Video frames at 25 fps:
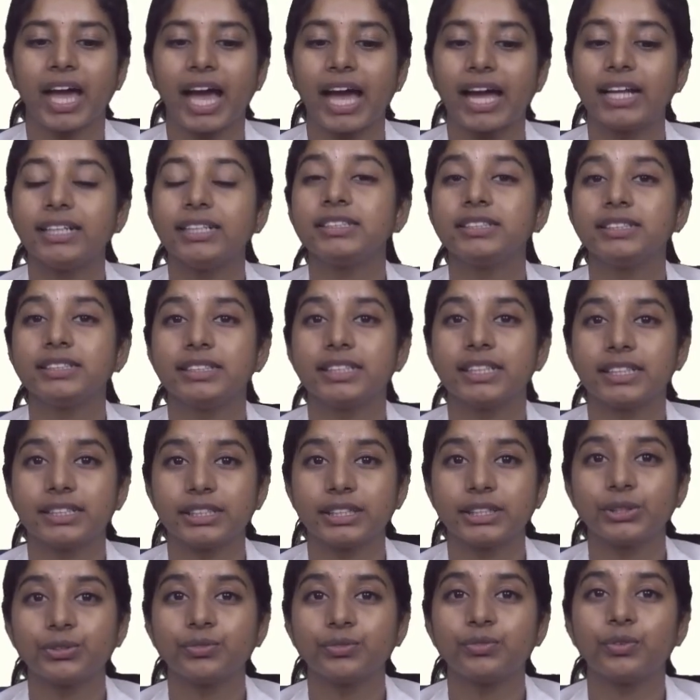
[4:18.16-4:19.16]
and
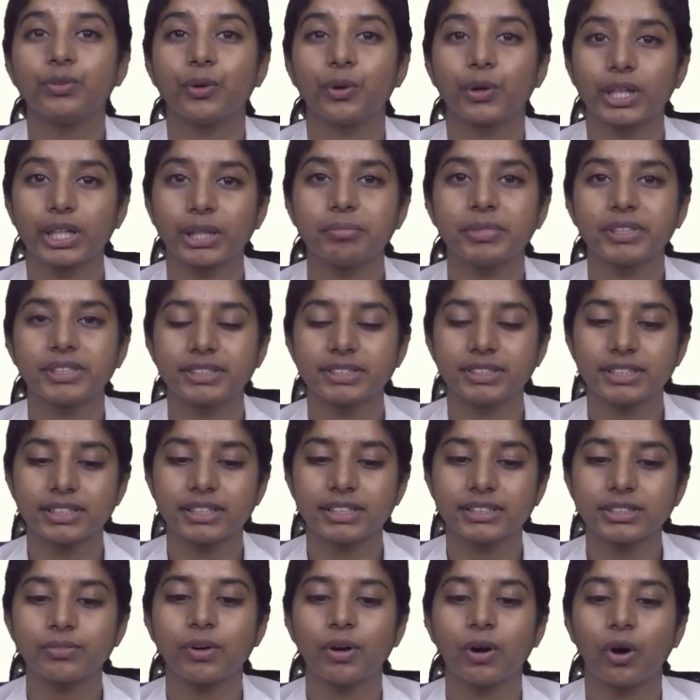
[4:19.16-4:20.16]
30 to
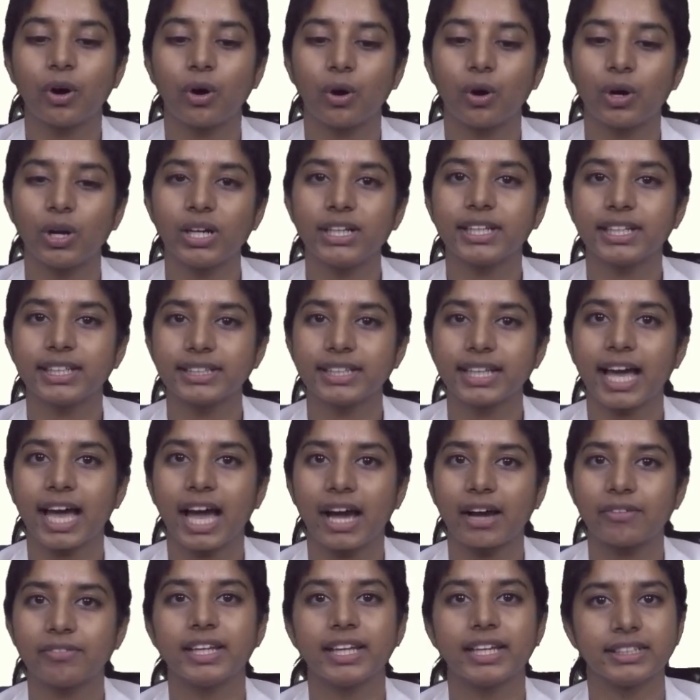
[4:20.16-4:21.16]
40% of all teeth
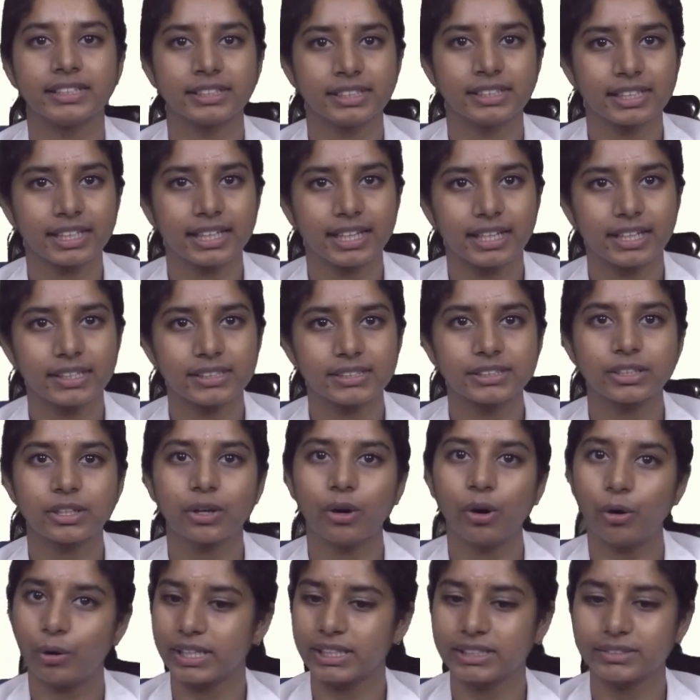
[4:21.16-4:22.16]
have lateral canals,
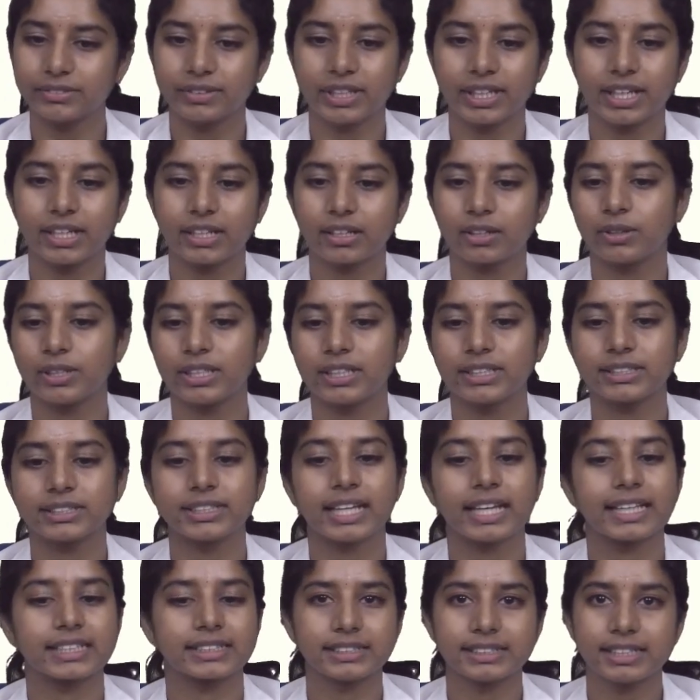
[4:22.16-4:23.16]
or else we can call it
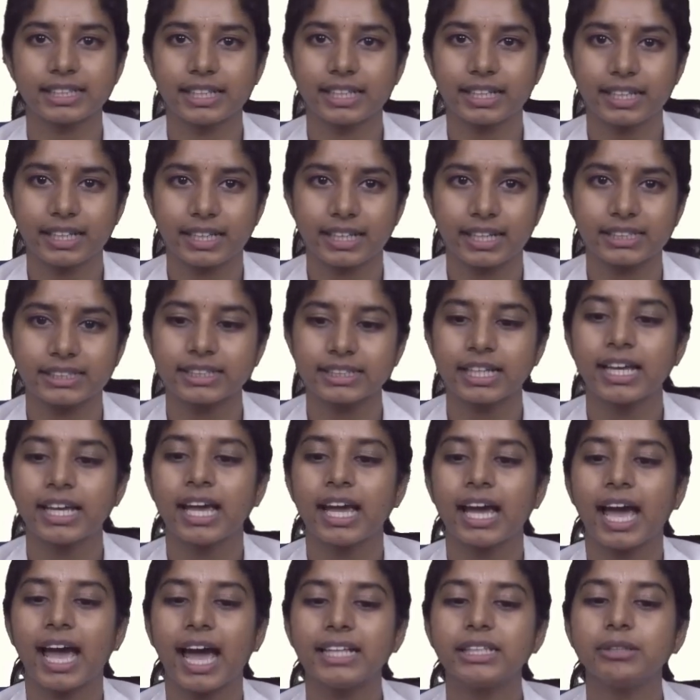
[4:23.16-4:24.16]
as accessory canals,
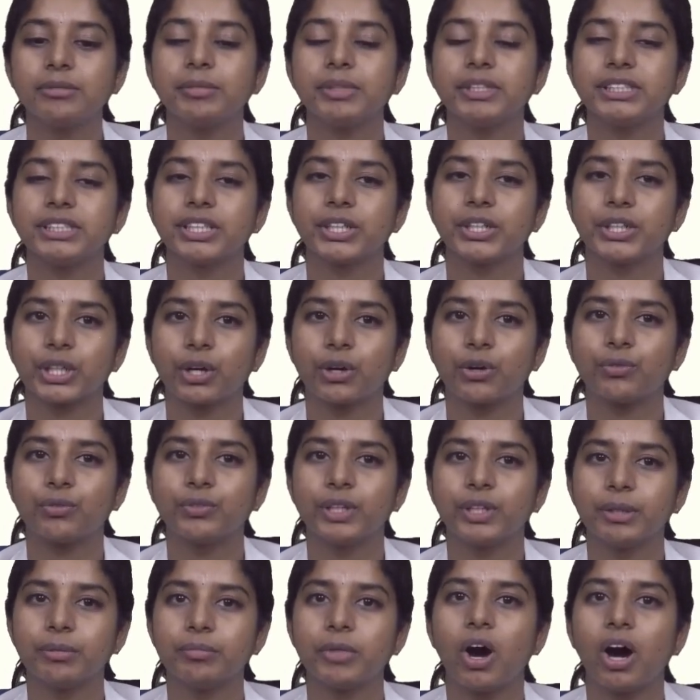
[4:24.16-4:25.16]
and the majority
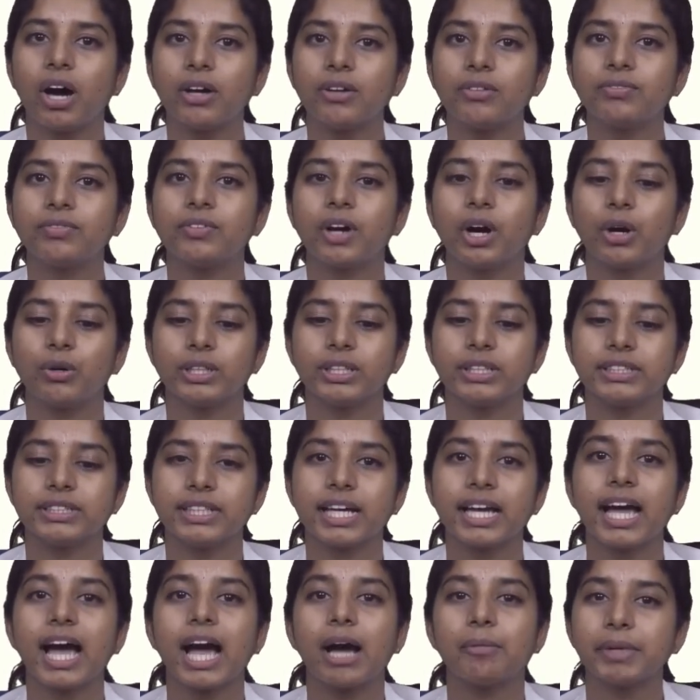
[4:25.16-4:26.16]
of them are found in
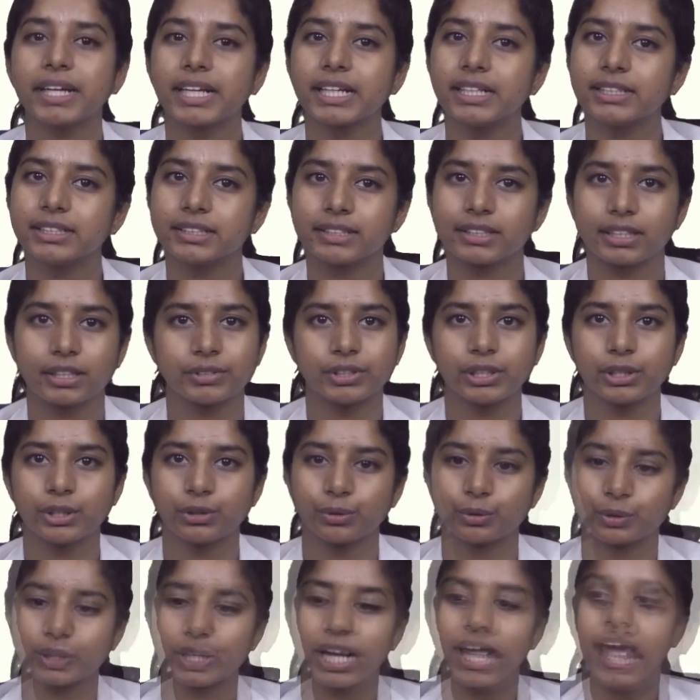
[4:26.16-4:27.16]
the apical third of the
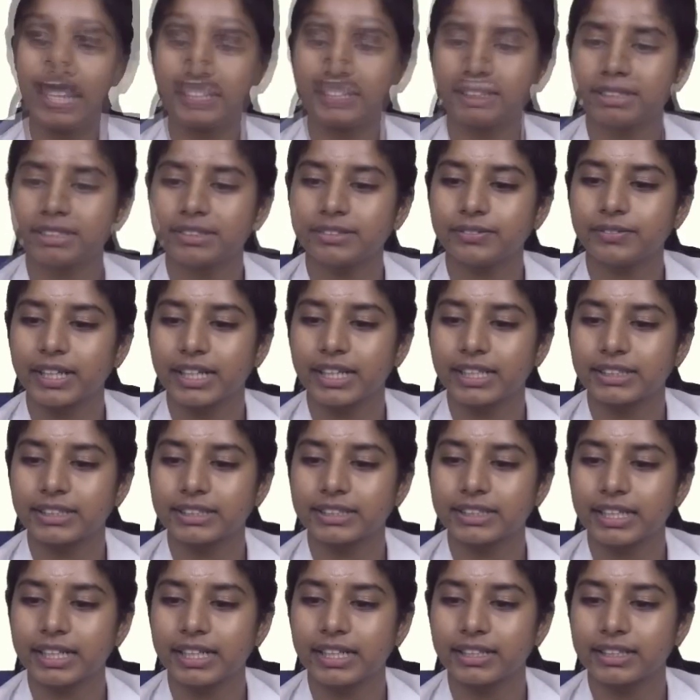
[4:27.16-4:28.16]
root, as we can
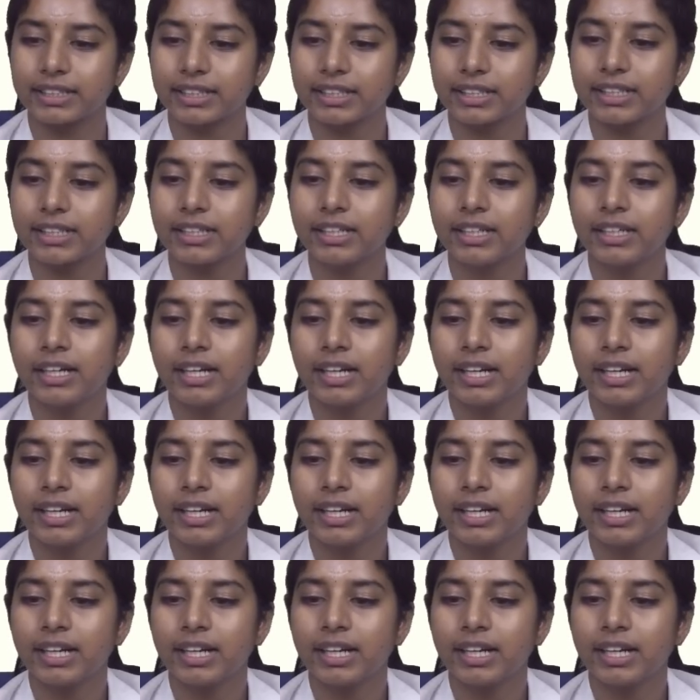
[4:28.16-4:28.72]
see in the